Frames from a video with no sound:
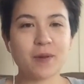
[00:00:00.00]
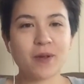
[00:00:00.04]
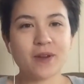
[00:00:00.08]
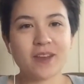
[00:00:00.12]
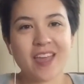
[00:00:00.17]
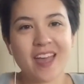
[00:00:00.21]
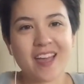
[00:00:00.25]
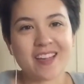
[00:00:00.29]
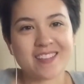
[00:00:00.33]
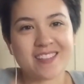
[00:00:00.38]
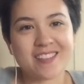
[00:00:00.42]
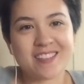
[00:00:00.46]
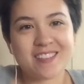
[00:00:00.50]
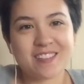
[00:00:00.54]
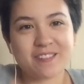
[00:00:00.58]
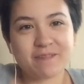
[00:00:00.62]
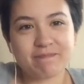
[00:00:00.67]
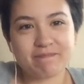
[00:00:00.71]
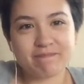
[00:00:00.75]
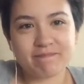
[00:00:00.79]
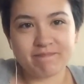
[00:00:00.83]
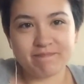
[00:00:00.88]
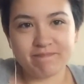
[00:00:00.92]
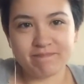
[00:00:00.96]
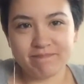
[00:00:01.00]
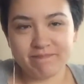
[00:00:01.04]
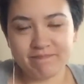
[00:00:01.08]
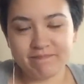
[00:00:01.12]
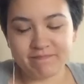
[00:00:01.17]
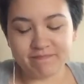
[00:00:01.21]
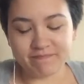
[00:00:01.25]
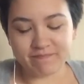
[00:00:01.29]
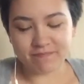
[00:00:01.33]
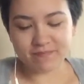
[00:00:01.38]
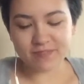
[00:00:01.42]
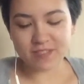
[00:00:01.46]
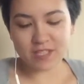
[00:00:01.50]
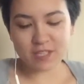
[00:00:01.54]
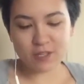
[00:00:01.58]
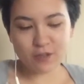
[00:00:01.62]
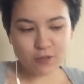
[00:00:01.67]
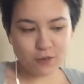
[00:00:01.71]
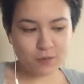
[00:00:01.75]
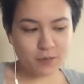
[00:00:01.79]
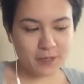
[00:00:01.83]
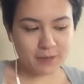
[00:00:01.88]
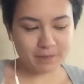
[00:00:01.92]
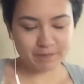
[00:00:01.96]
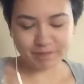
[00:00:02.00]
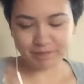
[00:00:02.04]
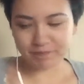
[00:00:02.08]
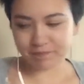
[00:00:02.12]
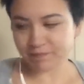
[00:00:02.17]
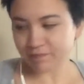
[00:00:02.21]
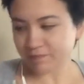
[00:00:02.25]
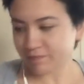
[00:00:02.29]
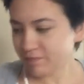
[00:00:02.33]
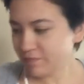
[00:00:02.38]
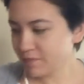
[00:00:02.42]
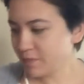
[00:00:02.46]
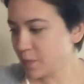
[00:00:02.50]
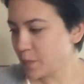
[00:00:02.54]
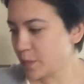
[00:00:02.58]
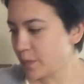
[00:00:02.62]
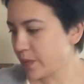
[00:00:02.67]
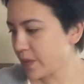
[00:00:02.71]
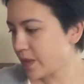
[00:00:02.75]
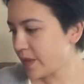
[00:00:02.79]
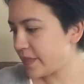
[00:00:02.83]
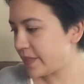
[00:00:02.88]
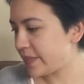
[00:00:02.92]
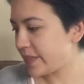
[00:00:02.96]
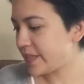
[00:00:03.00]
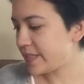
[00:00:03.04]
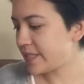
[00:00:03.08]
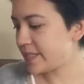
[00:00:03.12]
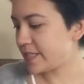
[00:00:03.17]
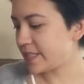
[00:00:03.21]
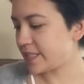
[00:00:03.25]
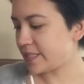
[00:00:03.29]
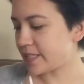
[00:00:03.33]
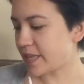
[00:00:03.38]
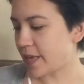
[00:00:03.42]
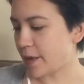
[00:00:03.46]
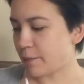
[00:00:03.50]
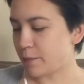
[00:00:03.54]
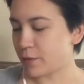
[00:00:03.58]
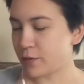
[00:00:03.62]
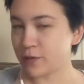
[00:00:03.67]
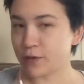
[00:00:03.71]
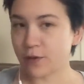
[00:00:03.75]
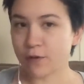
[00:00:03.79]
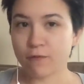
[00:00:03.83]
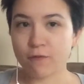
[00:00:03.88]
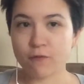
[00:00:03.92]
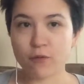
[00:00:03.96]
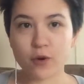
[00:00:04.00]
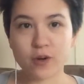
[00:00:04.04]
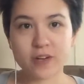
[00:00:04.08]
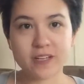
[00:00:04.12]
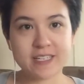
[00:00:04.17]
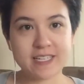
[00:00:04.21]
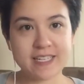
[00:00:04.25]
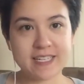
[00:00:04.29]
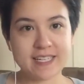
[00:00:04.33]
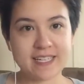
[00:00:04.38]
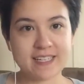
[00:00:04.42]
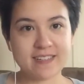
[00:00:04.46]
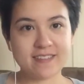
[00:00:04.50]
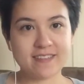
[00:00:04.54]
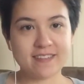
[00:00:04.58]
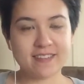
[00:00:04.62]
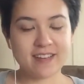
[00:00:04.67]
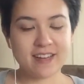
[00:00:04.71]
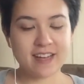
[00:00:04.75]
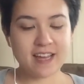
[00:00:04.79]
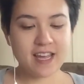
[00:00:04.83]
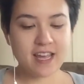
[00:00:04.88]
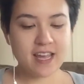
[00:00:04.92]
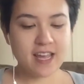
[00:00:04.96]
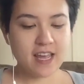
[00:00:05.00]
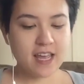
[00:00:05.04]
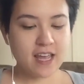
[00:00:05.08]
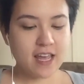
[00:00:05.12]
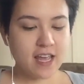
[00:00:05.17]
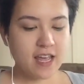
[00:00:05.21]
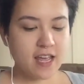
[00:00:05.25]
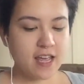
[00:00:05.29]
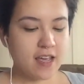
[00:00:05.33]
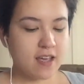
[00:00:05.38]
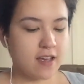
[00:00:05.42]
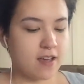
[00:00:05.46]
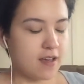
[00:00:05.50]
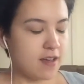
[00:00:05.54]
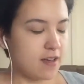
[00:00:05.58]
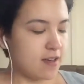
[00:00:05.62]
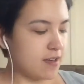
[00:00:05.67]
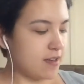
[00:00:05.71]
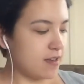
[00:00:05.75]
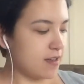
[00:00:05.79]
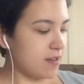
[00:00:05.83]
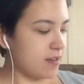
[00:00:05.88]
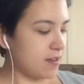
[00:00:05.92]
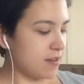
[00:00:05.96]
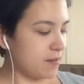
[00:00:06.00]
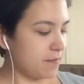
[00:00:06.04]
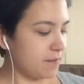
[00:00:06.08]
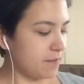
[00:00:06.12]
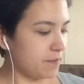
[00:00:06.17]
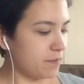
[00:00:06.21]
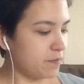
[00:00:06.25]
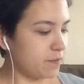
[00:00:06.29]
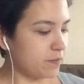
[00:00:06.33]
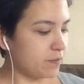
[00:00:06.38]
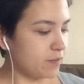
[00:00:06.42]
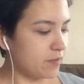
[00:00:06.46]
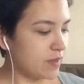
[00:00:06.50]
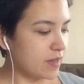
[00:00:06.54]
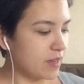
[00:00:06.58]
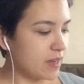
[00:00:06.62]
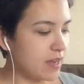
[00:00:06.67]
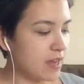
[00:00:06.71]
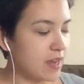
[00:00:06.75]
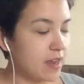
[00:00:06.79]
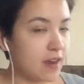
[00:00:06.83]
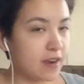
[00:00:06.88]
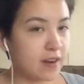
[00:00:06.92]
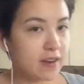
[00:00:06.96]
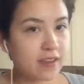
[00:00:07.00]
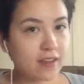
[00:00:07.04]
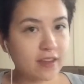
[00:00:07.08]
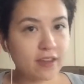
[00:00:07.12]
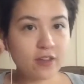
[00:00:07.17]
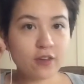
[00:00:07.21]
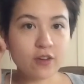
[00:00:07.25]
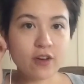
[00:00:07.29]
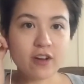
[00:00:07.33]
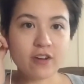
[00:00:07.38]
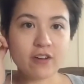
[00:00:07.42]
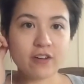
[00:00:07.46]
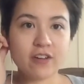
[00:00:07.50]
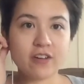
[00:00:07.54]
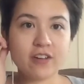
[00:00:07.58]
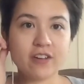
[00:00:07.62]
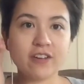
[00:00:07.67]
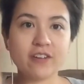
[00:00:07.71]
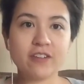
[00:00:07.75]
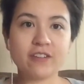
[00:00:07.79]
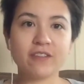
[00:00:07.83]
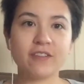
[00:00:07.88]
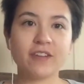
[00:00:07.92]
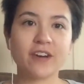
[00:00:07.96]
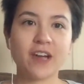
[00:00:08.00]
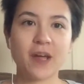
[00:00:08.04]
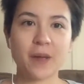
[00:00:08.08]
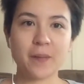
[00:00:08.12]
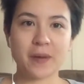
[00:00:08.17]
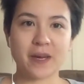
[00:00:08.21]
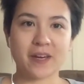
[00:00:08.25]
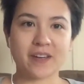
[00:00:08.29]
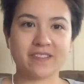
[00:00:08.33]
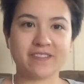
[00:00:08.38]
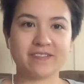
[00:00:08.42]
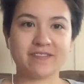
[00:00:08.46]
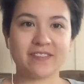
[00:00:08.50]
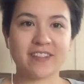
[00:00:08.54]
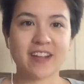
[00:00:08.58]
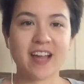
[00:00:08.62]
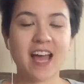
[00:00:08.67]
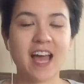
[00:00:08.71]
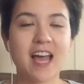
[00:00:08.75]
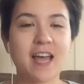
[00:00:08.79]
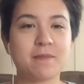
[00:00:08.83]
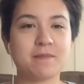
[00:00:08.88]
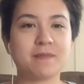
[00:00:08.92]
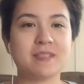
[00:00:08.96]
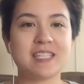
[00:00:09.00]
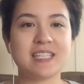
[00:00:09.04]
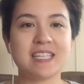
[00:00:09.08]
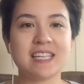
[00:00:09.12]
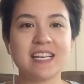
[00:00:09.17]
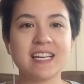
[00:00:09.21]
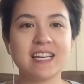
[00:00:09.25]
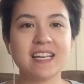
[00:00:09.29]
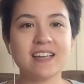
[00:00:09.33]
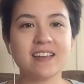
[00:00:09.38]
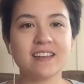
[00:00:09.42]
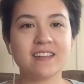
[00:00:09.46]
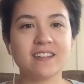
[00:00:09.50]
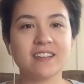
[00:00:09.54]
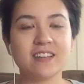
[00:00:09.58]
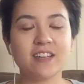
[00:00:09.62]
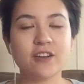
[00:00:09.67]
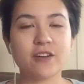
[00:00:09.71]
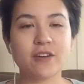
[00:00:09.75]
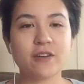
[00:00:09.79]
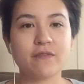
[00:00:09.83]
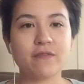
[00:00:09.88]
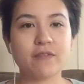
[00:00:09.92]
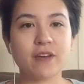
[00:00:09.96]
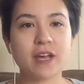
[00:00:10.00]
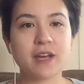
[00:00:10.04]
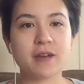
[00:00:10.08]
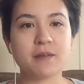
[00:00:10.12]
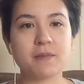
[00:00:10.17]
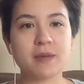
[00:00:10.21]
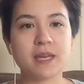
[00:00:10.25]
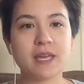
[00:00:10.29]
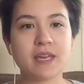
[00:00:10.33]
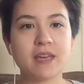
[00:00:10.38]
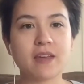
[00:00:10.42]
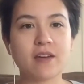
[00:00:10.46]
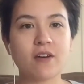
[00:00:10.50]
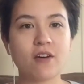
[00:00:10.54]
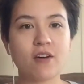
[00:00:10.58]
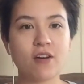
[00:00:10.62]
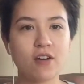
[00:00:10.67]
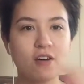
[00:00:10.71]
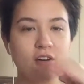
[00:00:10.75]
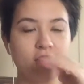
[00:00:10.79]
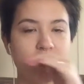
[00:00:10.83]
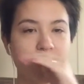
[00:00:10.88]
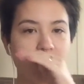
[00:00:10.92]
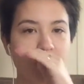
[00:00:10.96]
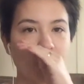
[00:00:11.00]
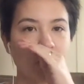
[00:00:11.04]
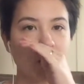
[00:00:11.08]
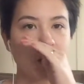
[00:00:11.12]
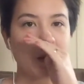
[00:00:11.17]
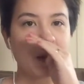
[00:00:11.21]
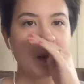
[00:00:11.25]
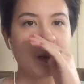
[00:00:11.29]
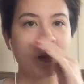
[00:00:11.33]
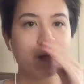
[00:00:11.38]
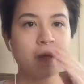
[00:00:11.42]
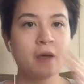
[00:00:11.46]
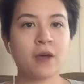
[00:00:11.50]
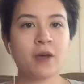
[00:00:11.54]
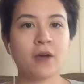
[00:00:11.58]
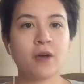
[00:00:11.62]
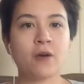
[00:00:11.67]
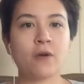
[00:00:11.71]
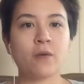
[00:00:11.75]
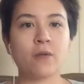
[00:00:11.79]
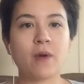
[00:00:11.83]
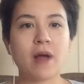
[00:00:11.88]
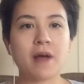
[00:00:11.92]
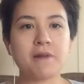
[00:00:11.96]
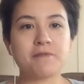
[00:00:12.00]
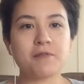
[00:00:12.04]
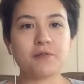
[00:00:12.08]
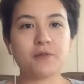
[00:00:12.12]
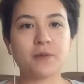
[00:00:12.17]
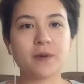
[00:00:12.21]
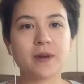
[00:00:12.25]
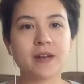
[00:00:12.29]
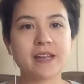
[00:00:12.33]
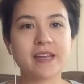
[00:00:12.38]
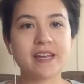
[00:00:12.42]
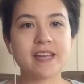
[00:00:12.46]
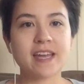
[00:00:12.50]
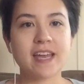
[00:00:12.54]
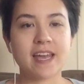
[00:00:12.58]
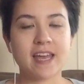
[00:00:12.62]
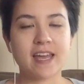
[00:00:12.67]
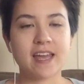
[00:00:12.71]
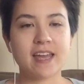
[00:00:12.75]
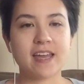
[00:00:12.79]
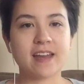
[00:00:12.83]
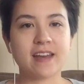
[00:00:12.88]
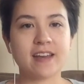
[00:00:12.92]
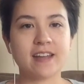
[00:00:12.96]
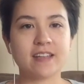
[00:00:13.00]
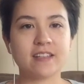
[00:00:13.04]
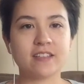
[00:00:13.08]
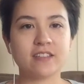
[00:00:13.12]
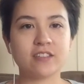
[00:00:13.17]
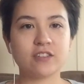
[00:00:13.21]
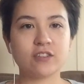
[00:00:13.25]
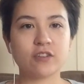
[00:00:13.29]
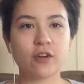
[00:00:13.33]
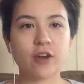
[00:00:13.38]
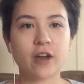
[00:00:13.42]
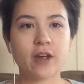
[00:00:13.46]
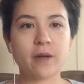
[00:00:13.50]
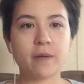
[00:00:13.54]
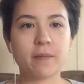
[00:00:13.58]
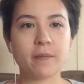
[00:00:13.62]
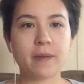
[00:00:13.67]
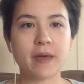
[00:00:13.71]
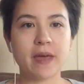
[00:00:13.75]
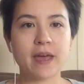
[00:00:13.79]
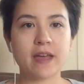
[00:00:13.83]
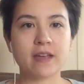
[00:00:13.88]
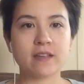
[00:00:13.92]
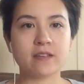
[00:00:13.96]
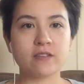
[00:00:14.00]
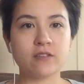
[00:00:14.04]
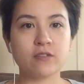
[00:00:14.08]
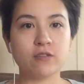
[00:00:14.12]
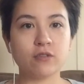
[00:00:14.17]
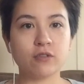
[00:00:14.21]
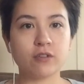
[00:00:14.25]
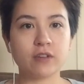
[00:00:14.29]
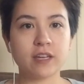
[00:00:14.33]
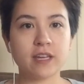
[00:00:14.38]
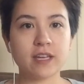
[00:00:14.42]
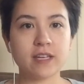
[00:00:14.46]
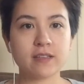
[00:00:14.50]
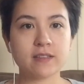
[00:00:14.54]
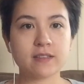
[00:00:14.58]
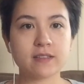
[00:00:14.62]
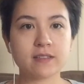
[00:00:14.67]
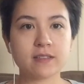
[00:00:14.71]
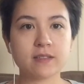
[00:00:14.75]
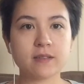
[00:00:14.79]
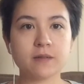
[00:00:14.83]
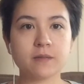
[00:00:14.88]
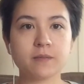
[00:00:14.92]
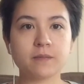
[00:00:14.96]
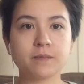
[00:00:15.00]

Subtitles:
podcast. Excuse me. This is episode 14. And thank you all for coming. I'm Z. You can find me on Ravelry and Instagram as NoodlKnits.